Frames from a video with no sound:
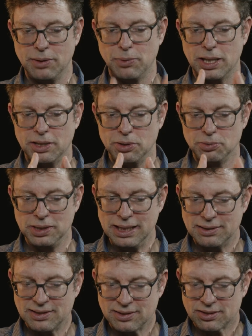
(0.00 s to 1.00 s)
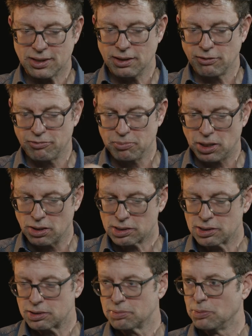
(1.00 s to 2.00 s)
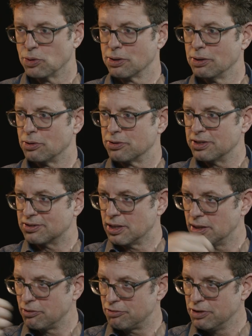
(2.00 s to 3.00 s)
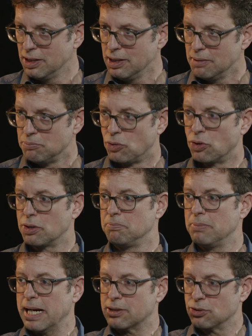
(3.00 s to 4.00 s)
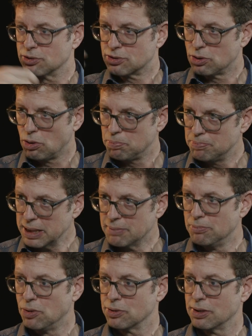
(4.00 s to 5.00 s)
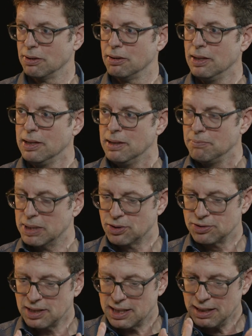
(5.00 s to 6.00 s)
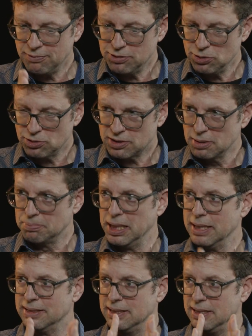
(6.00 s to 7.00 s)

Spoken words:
where you need this kind of market model or this kind of more macroscopic model, because it gives you stability.